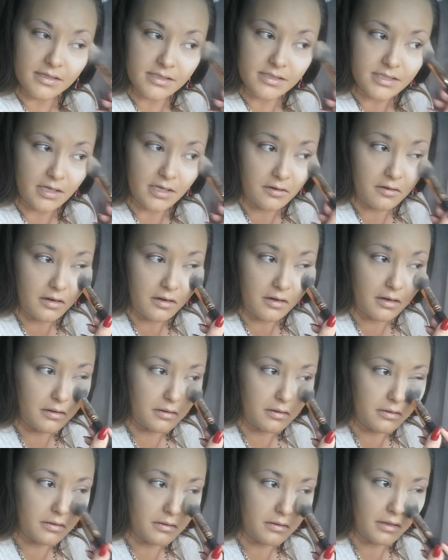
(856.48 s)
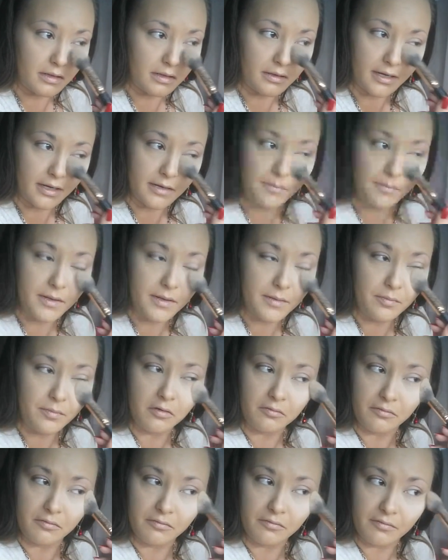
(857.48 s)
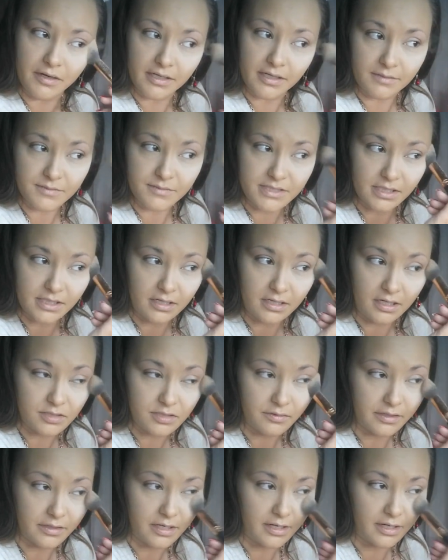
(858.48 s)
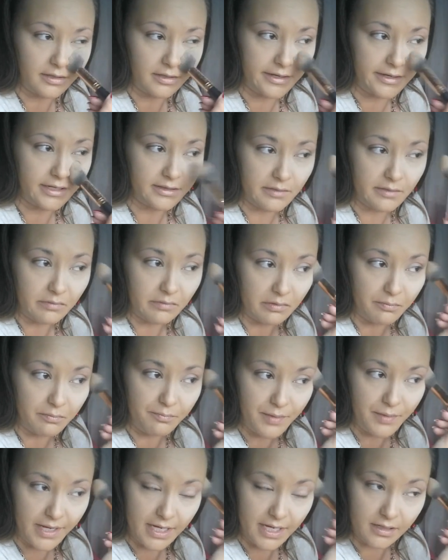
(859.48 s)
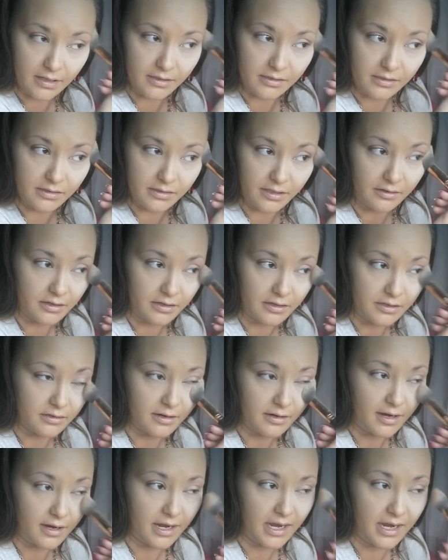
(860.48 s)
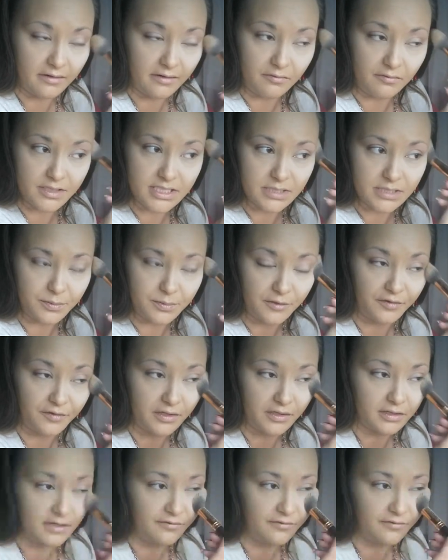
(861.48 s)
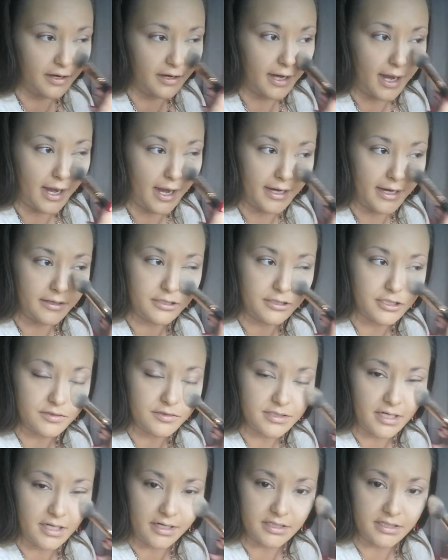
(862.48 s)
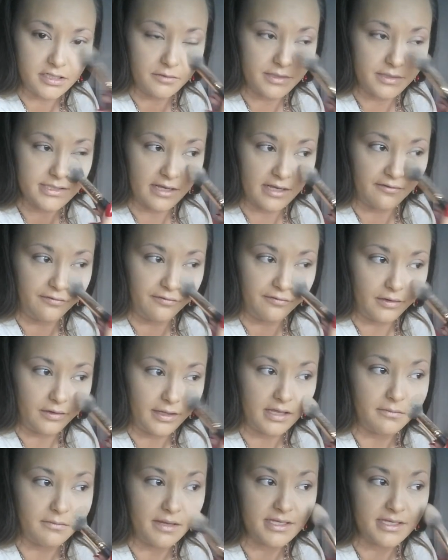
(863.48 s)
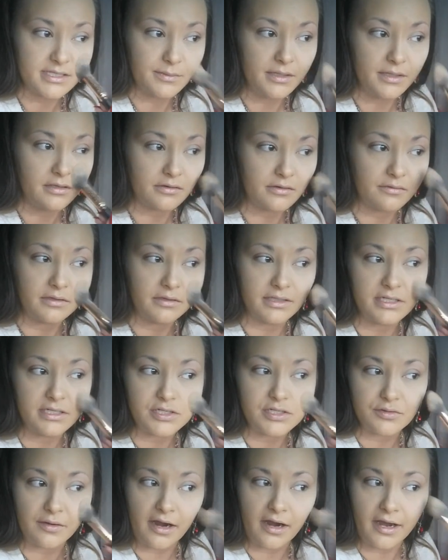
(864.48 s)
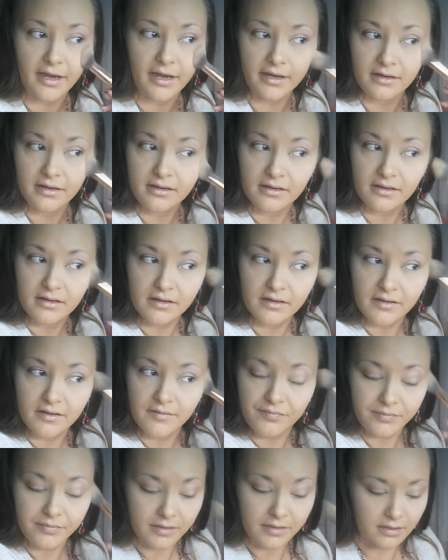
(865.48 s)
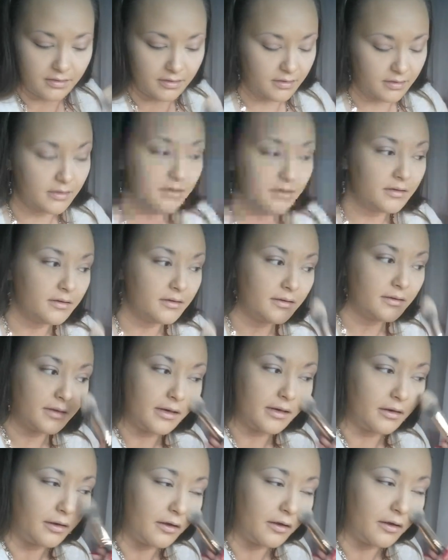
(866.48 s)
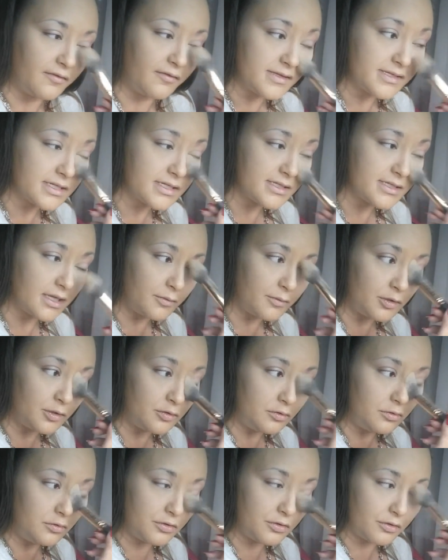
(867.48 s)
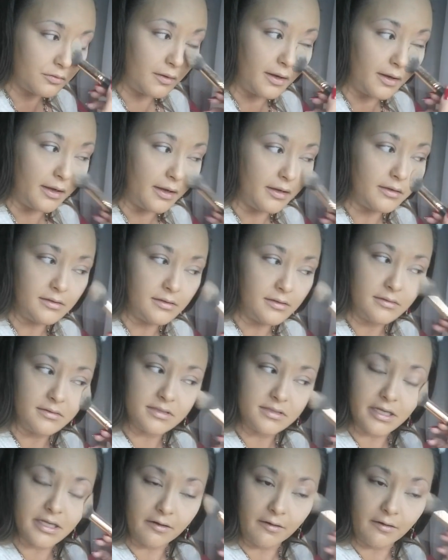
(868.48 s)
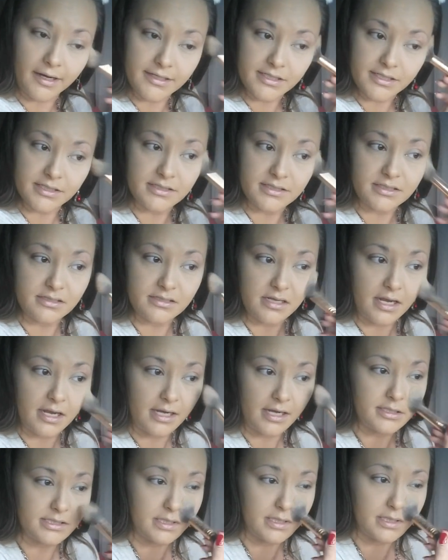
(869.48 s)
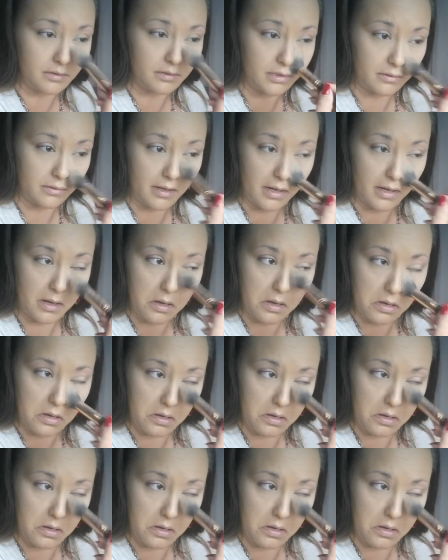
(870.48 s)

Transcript: So a lot of people, when it comes to contouring, highlighting, they will bake their under eye, which is perfectly fine. I choose not to because I feel like it makes me look really dry. I don't know if it's because I'm old or what, so I just don't do it.